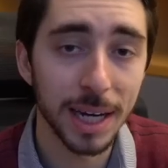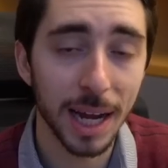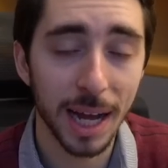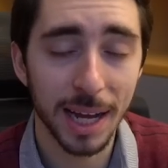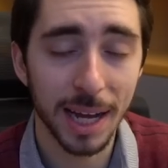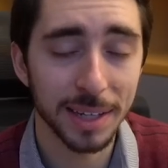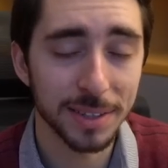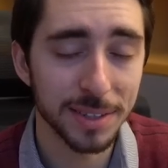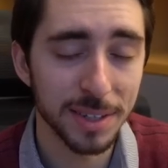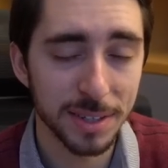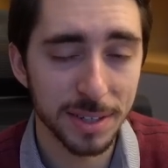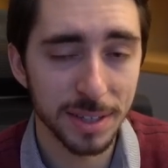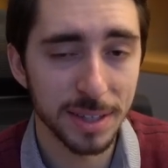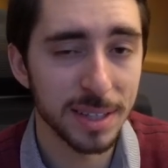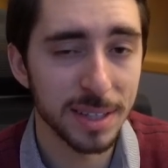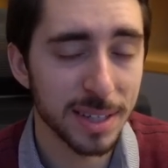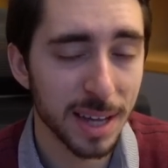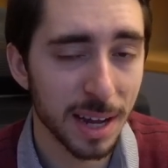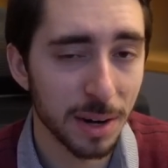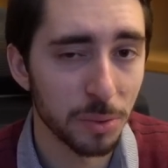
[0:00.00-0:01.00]
access to
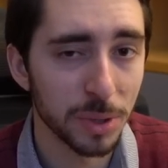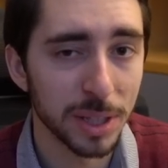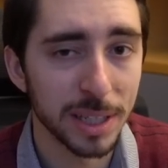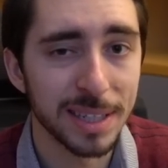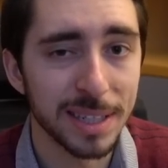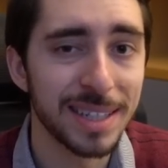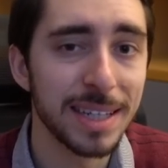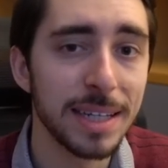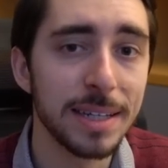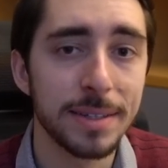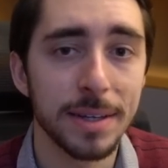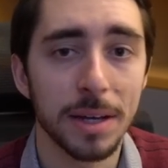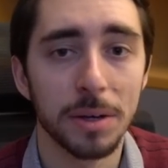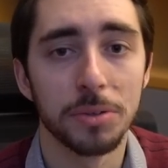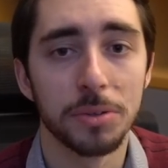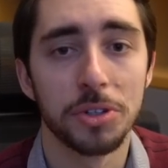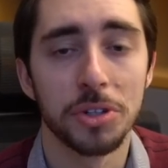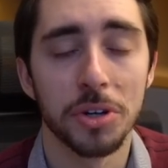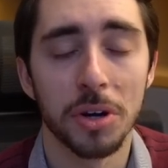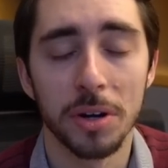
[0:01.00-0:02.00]
these kind of really
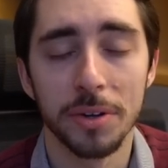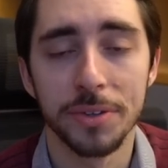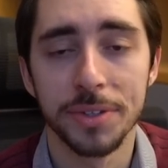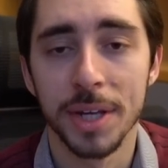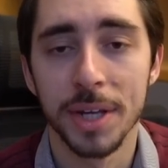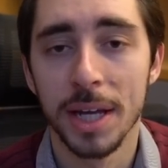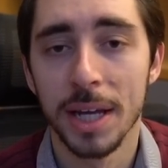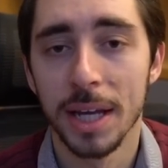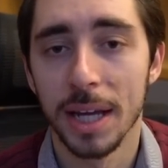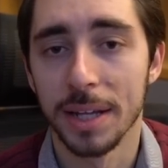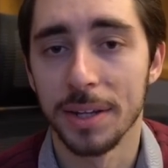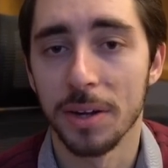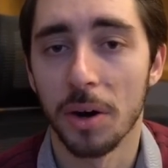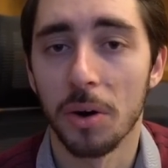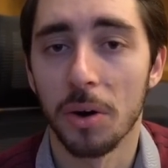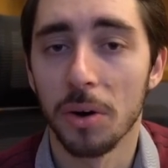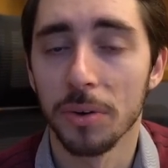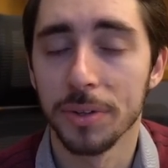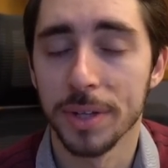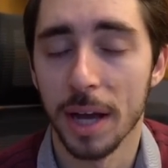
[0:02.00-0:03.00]
detailed charts and
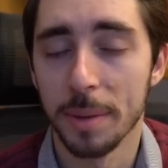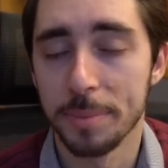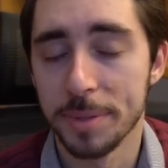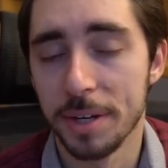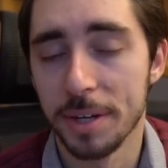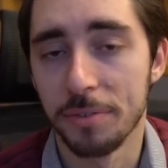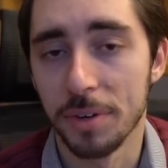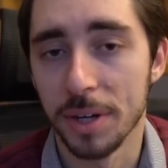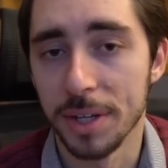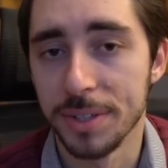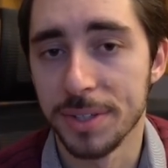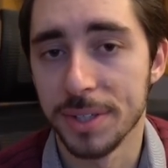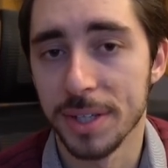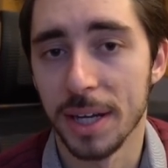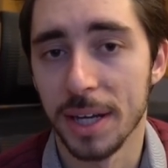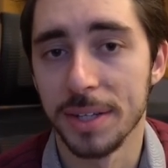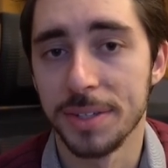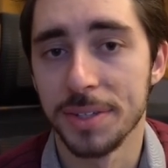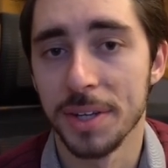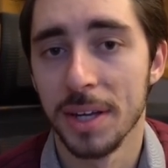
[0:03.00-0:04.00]
all types of different
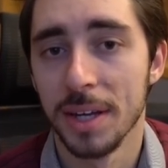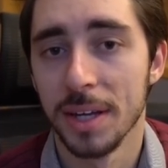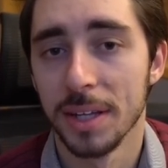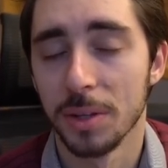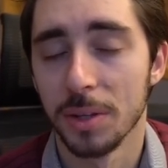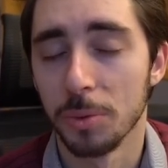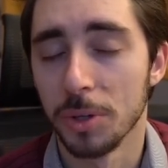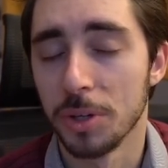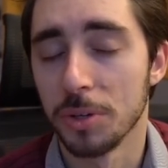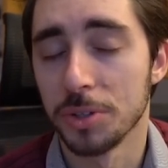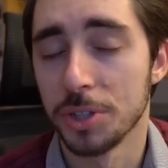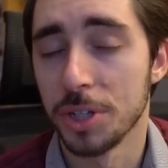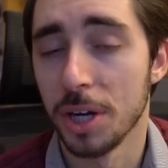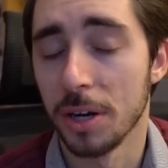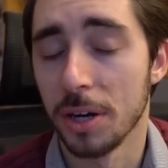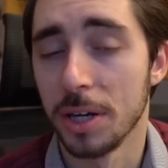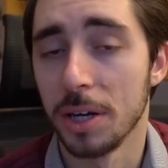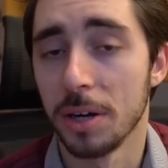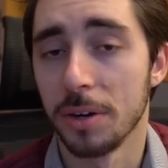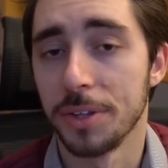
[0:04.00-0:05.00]
insights that we don't share
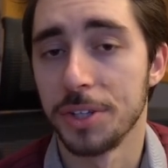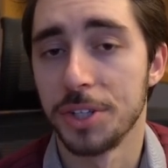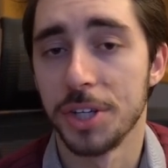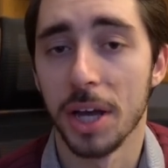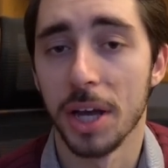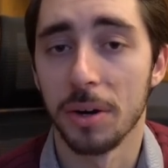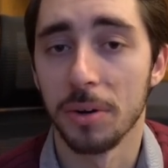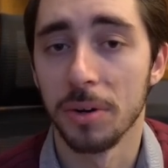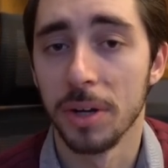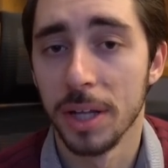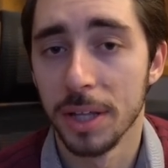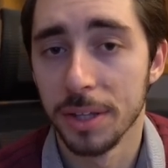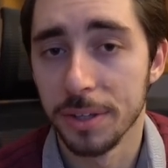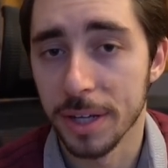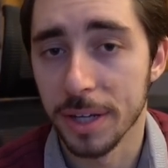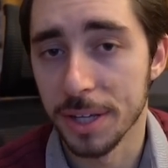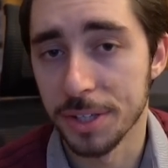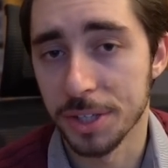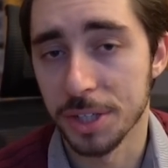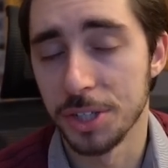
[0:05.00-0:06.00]
here on the channel, you
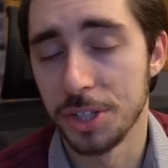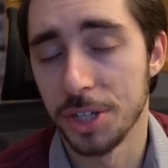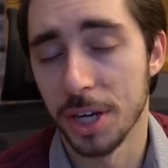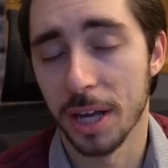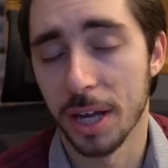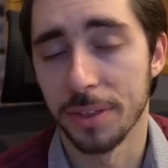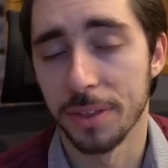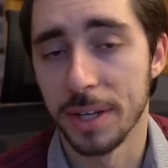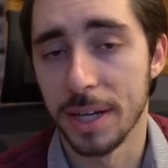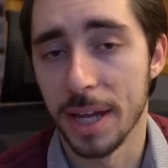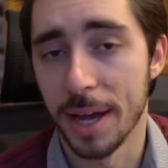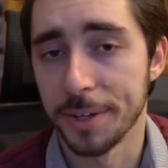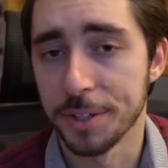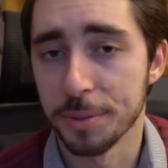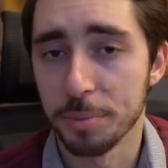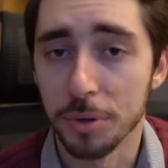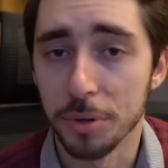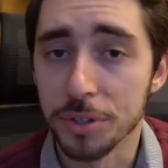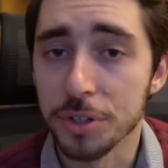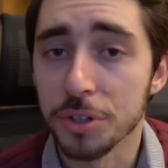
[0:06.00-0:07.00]
guys can check out the
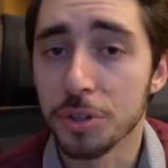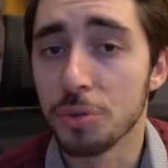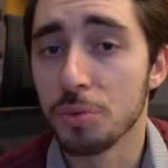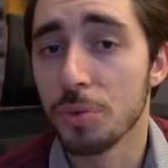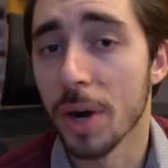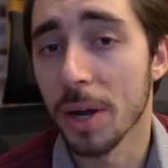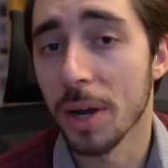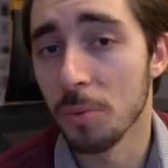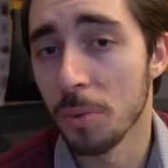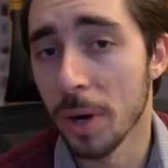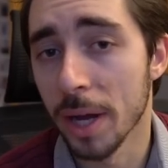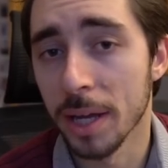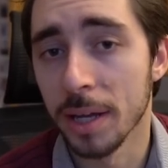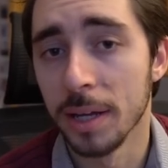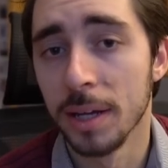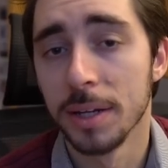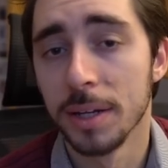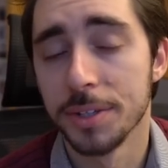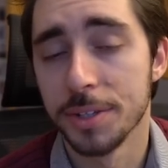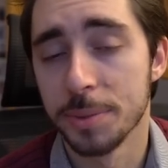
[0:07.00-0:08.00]
DashReport. It's a great way
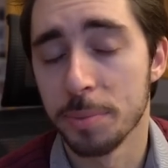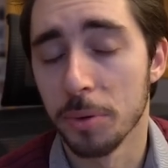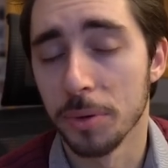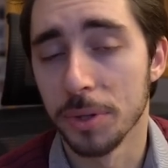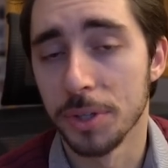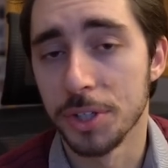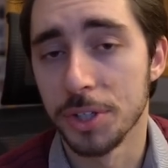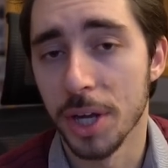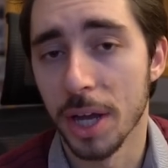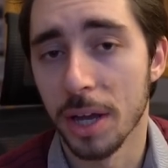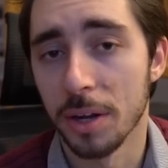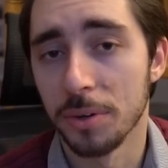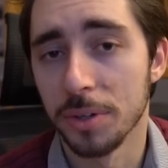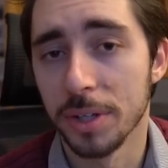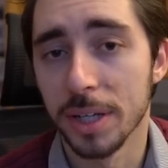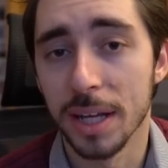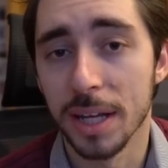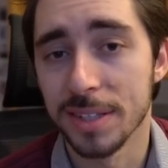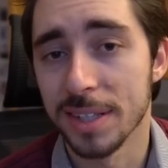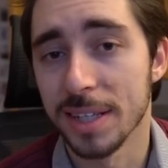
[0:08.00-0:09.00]
to support the channel. You
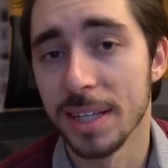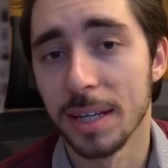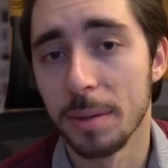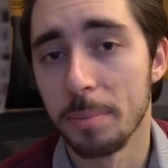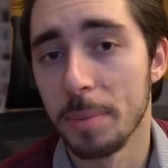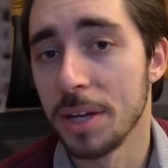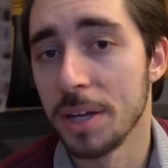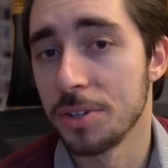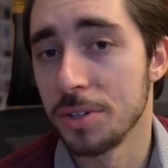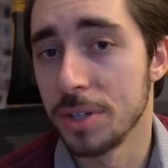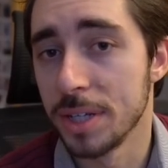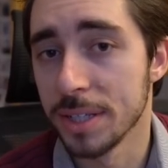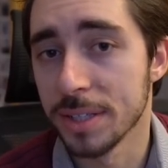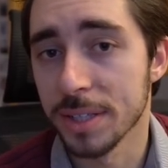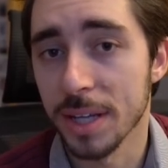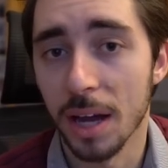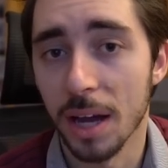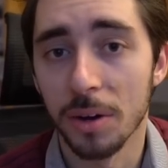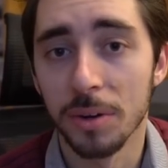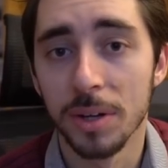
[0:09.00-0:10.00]
guys can get a major
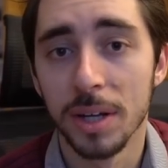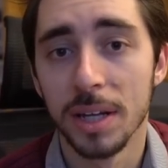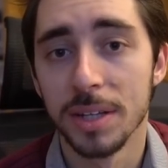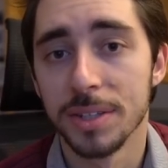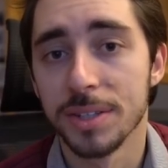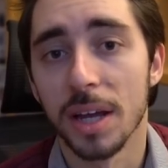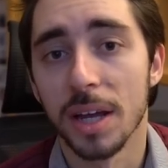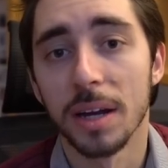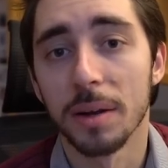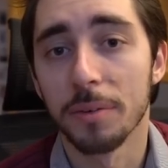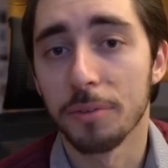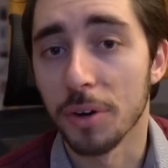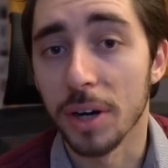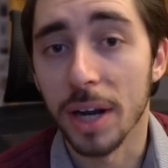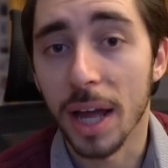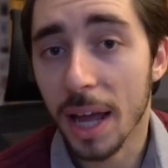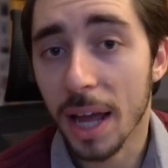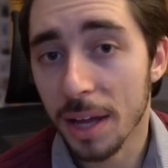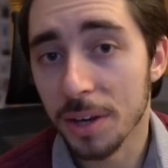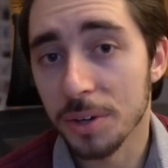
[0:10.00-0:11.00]
discount signing up for
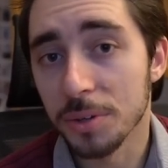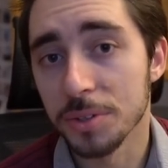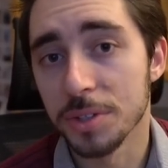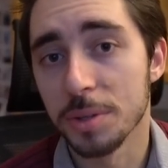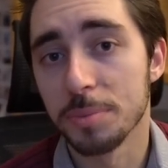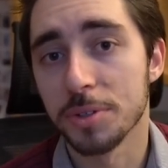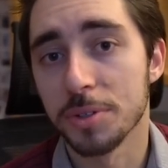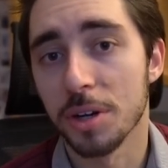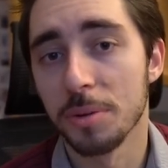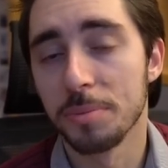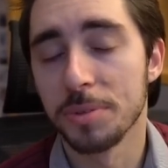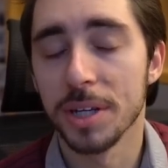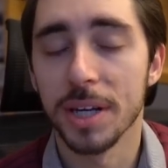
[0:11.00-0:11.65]
an annual subscription,